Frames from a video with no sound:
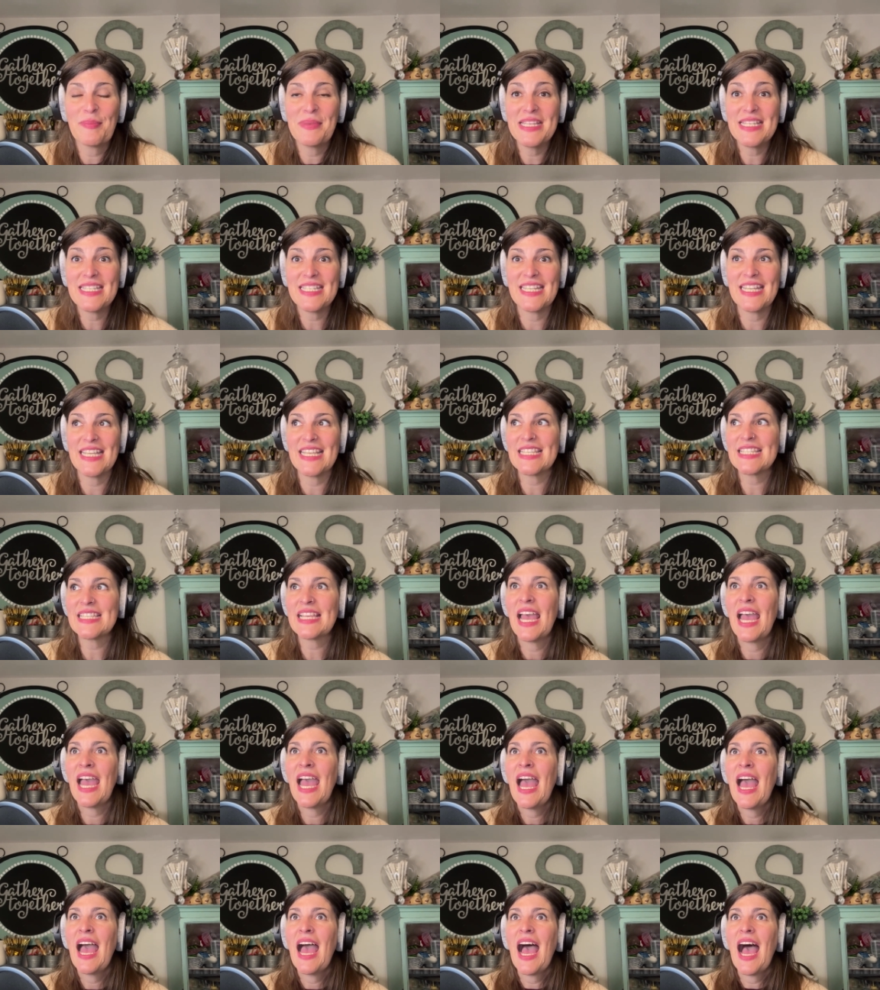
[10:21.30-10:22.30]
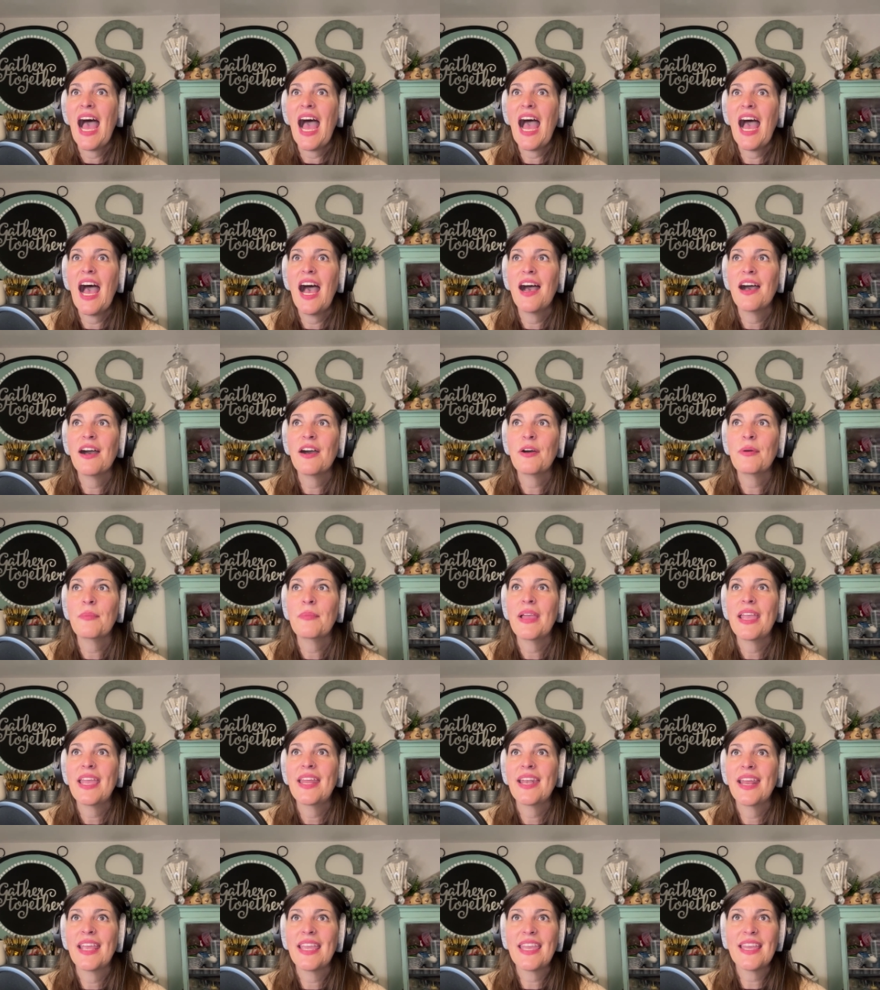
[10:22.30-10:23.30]
business.
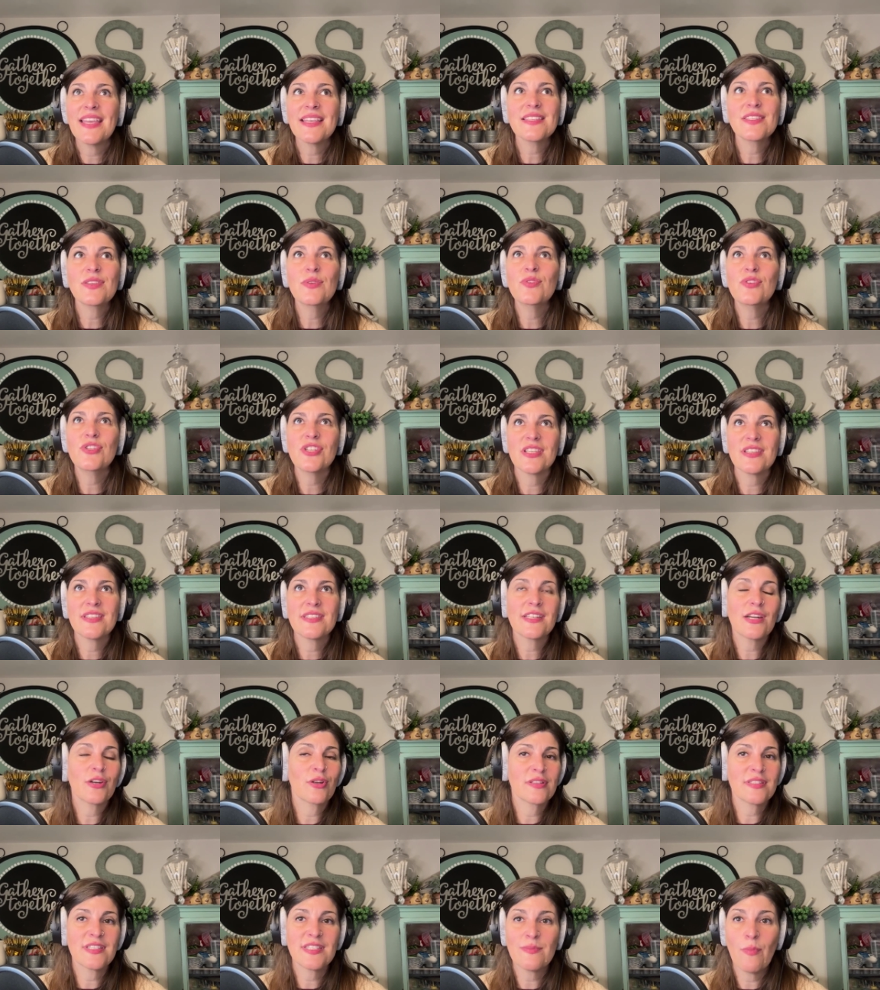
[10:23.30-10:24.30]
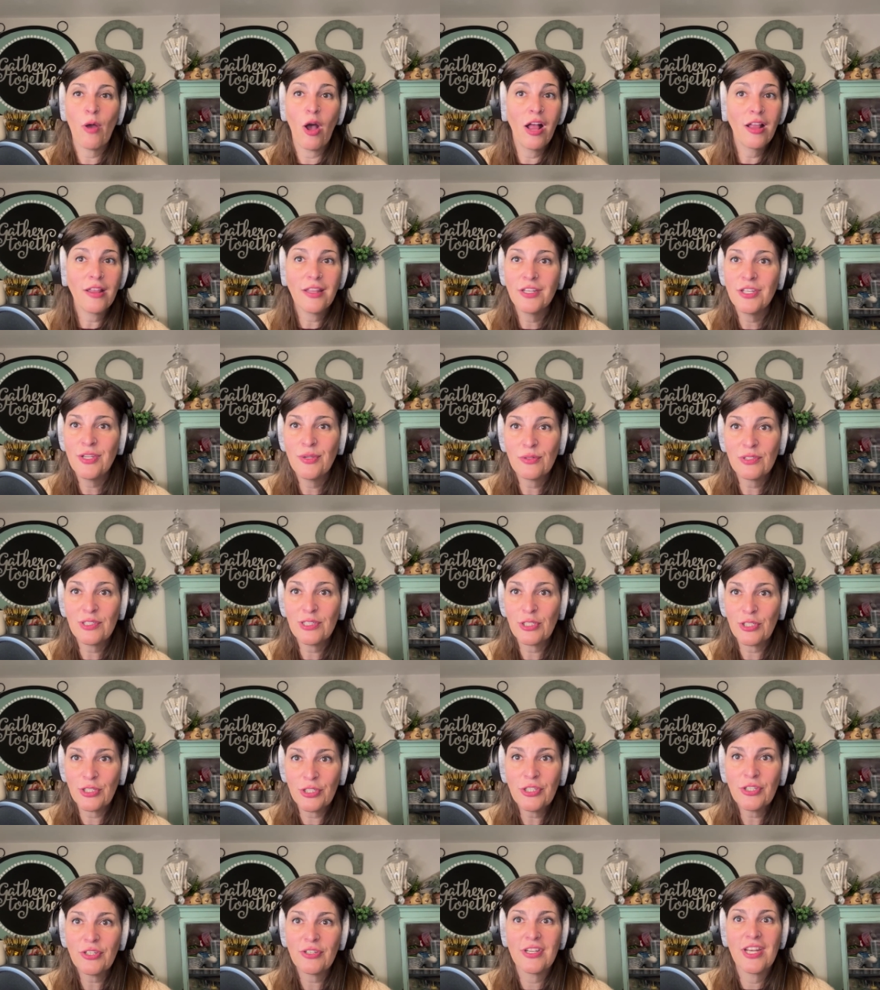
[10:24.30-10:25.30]
And I guess you just start small and you
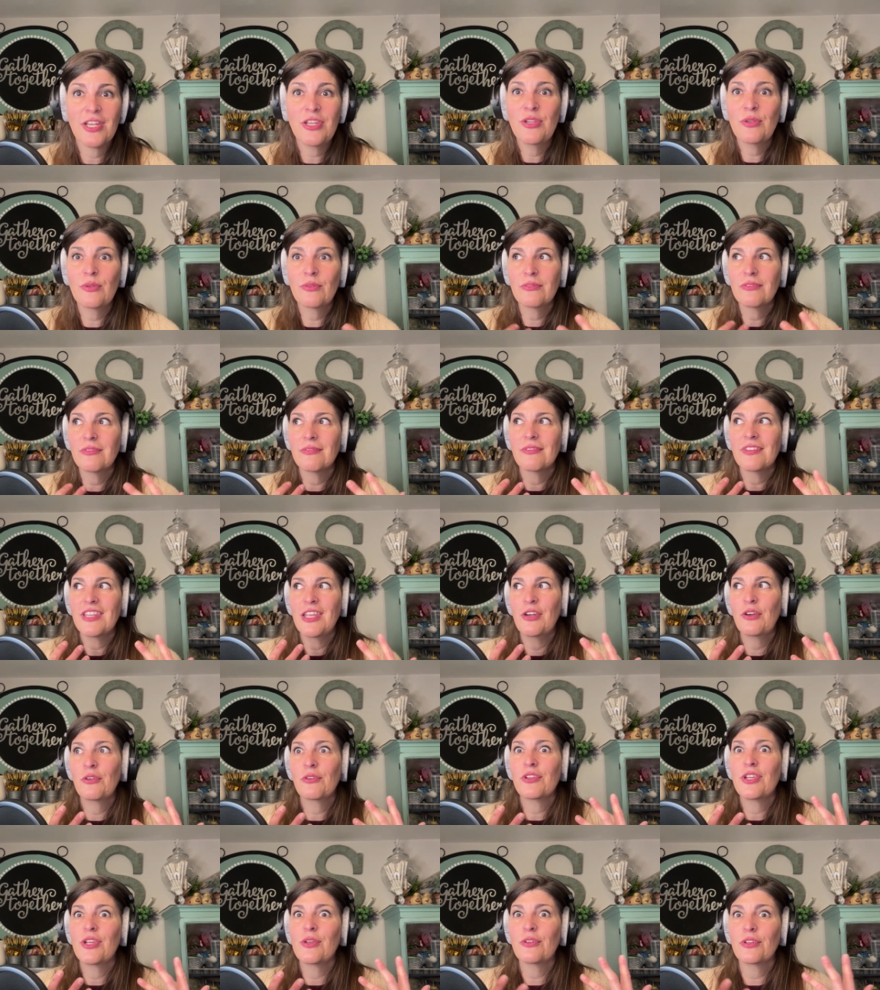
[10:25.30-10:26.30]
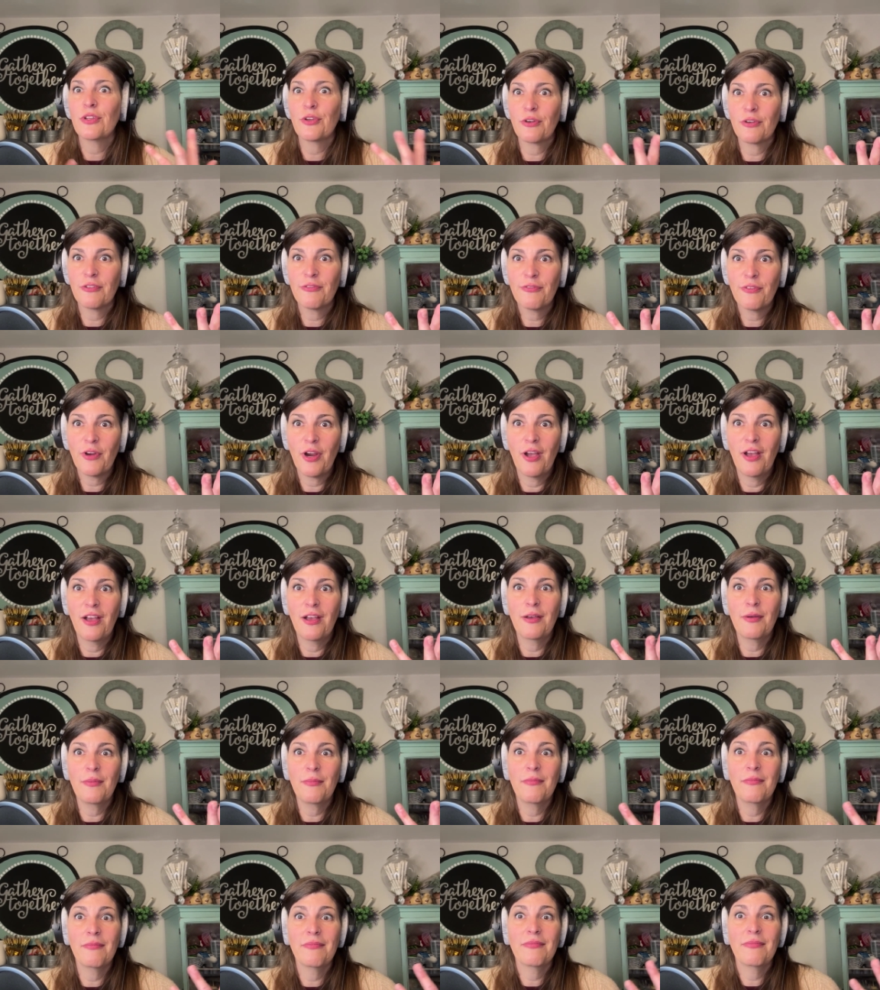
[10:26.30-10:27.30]
learn and you learn
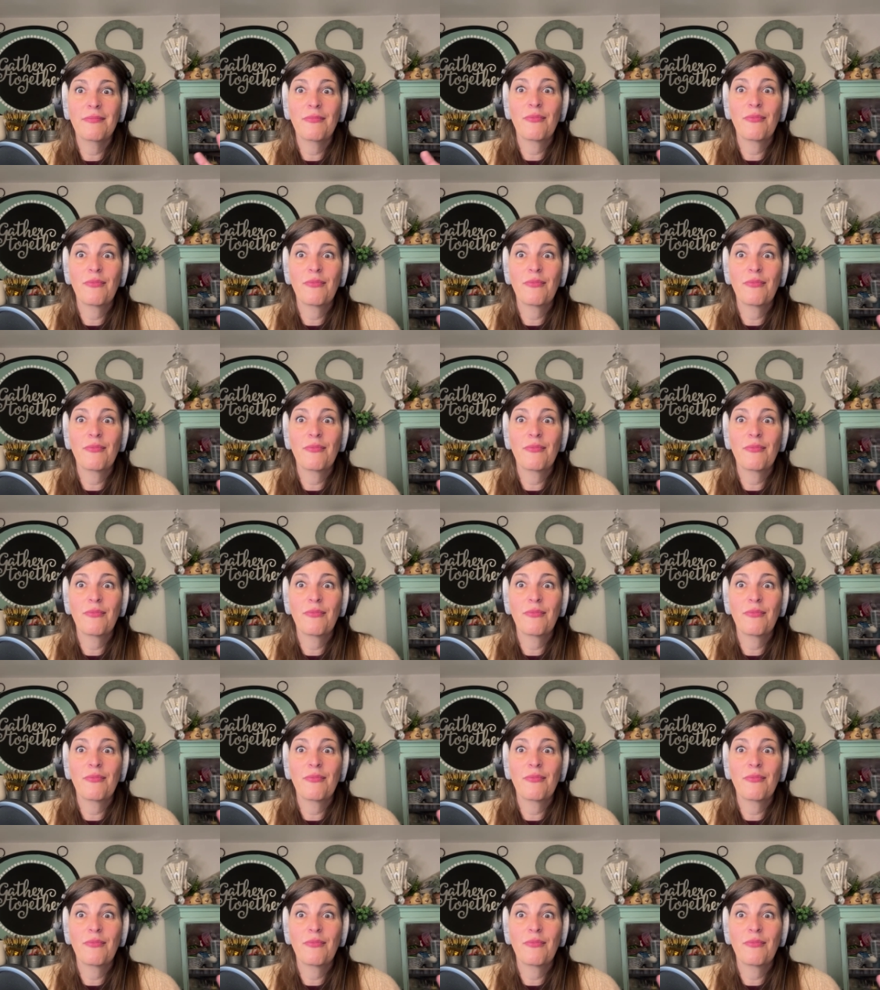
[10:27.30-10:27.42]
from,